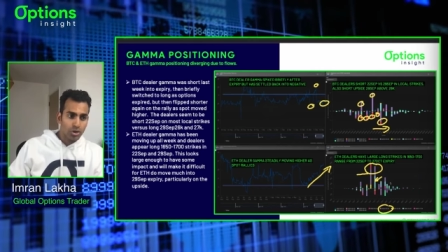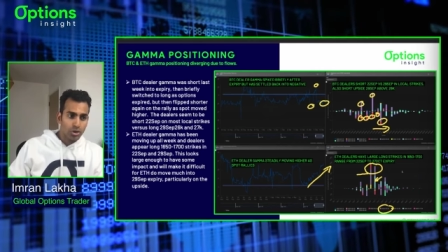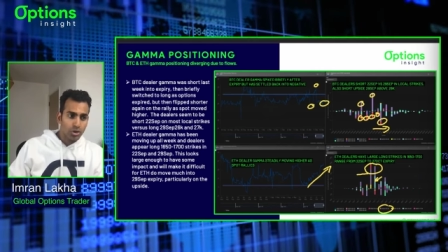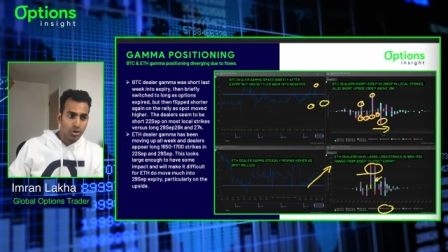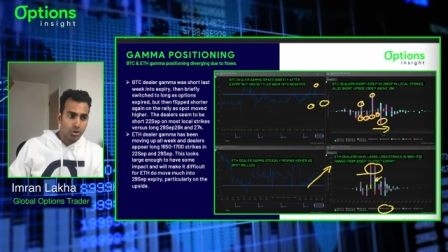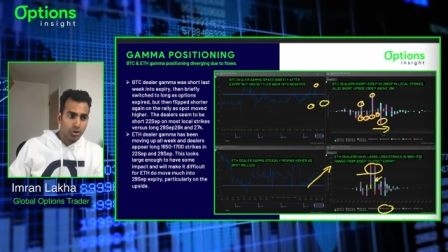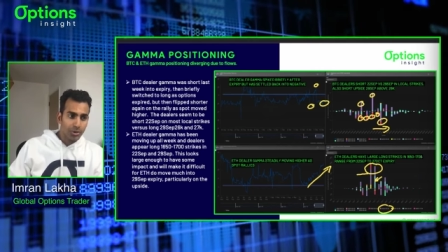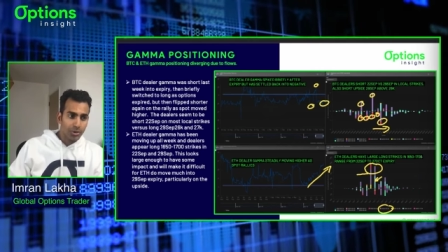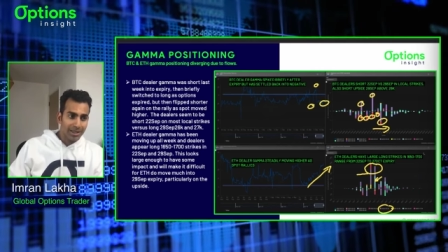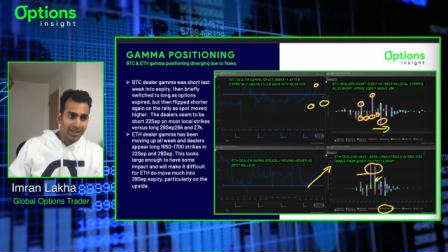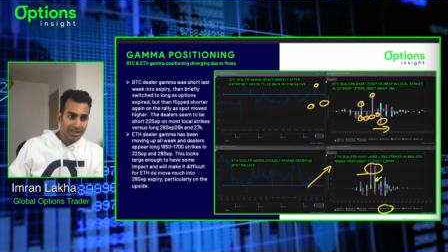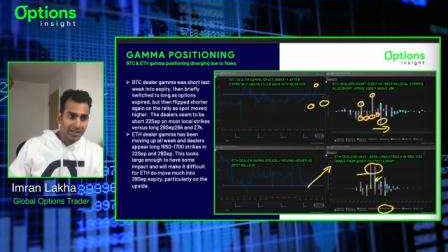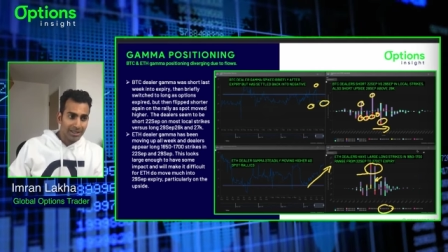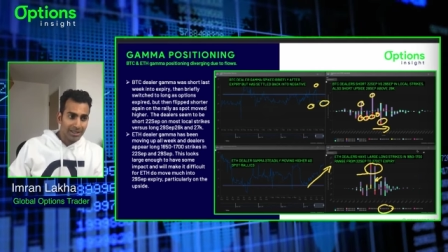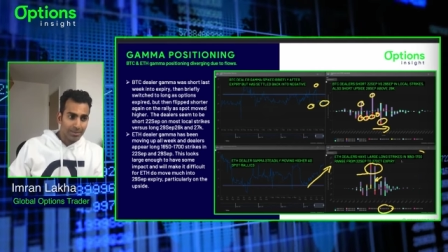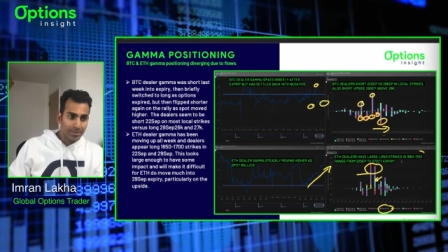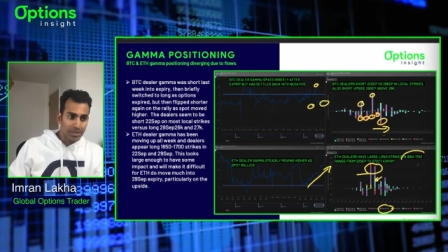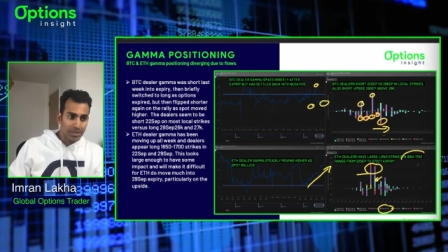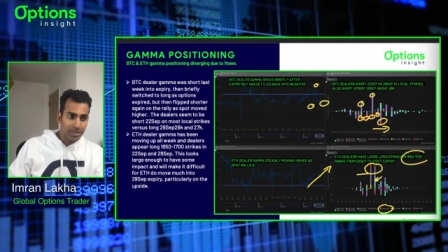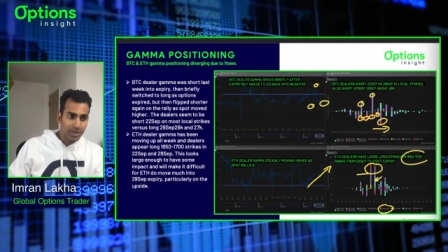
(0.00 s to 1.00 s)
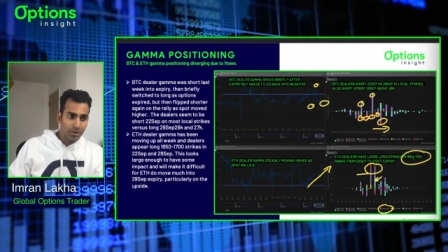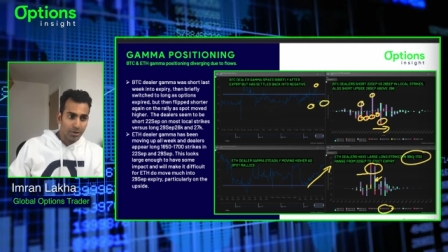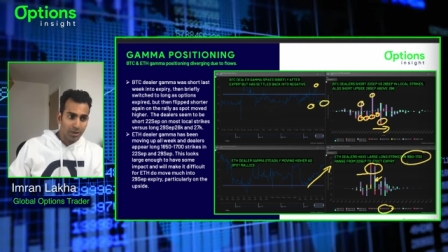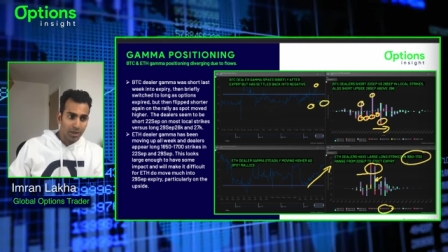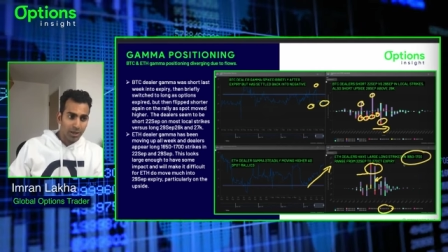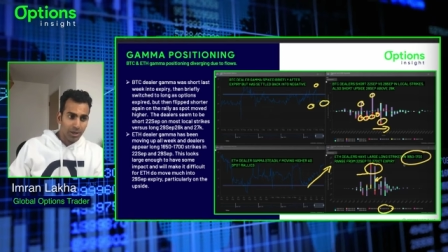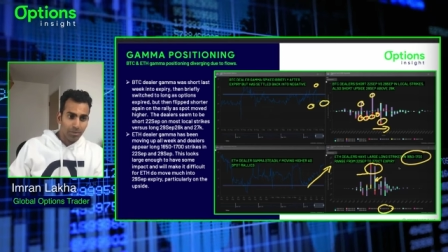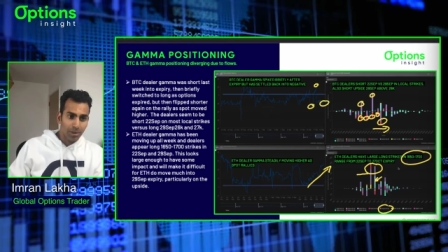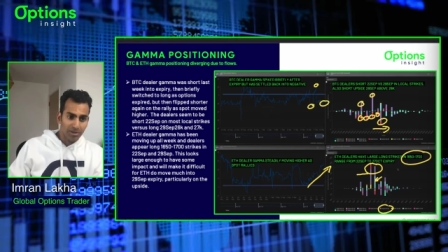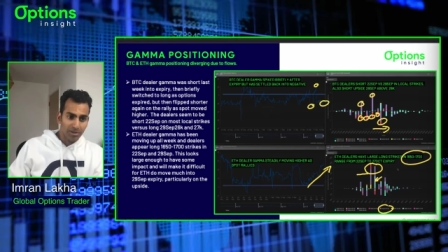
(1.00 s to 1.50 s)
to do anything
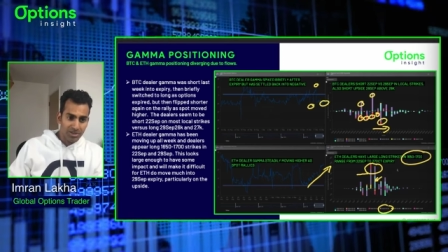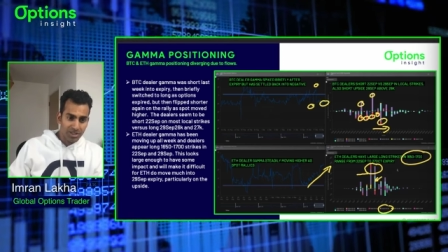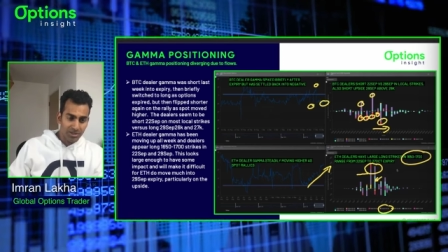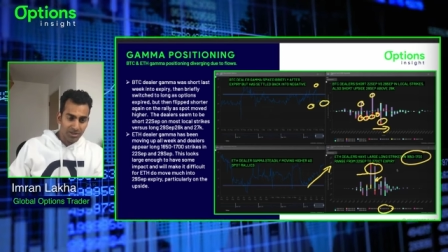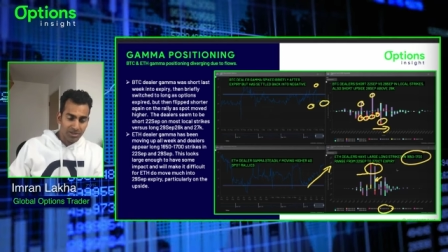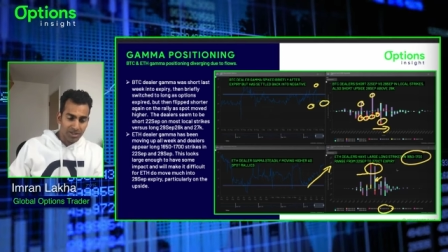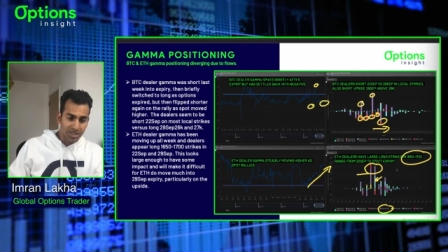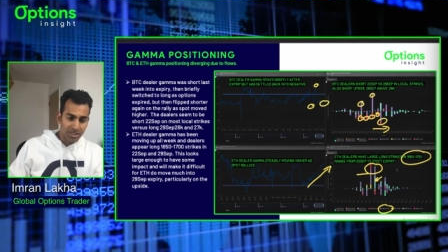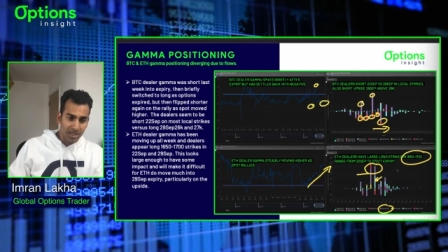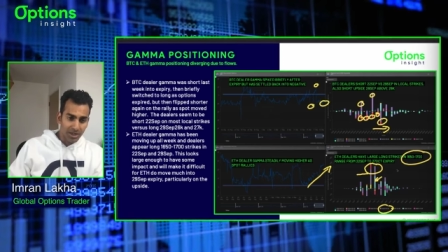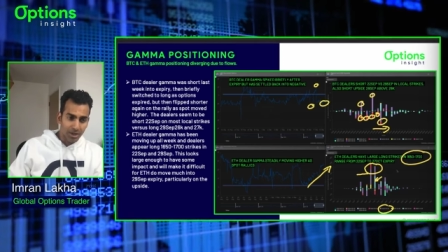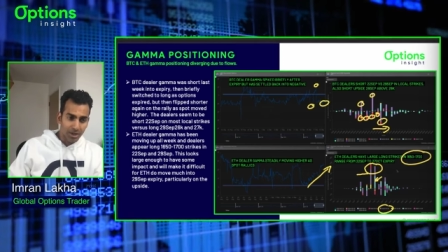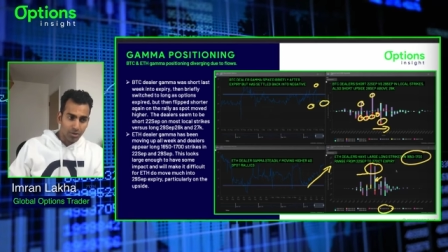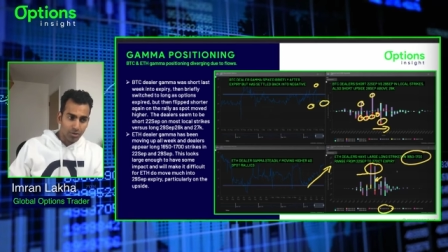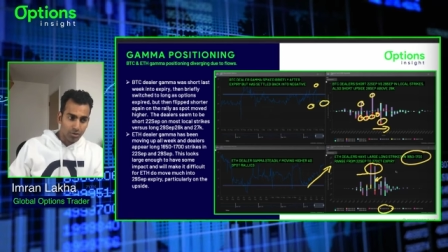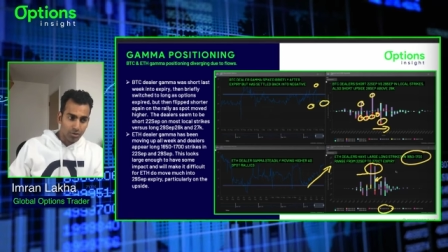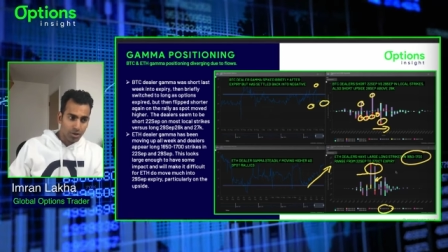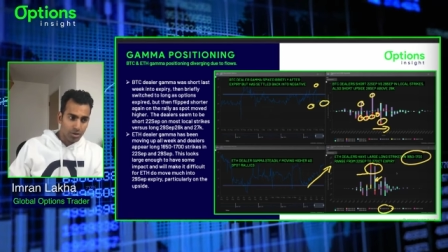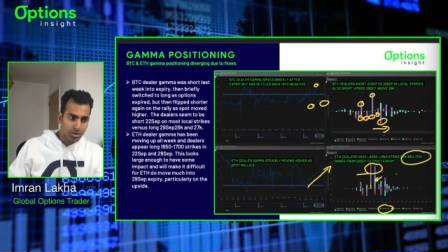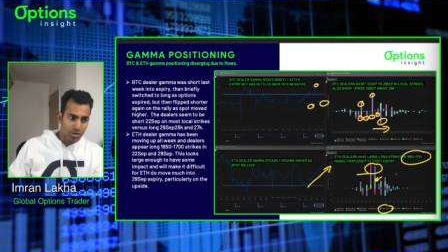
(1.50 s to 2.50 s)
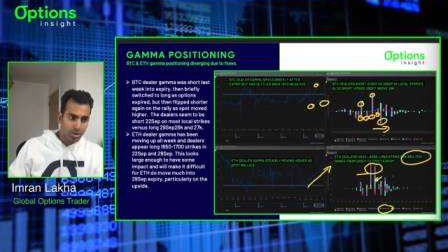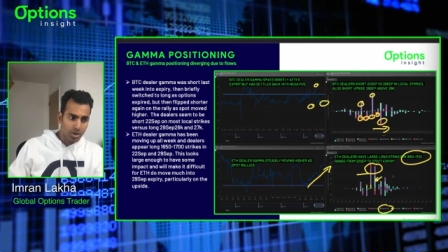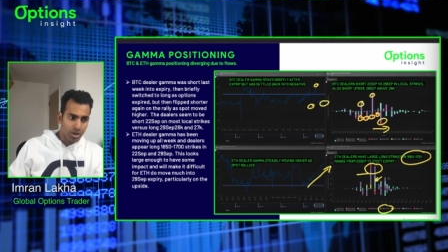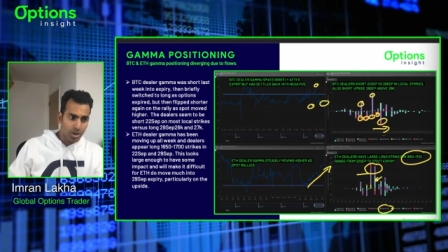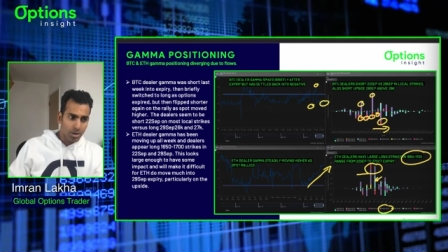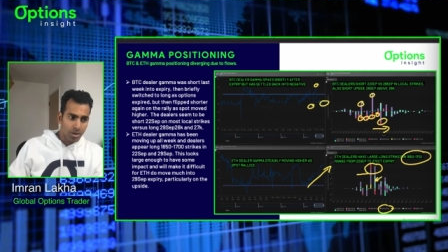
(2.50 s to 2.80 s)
materially above seventeen hundred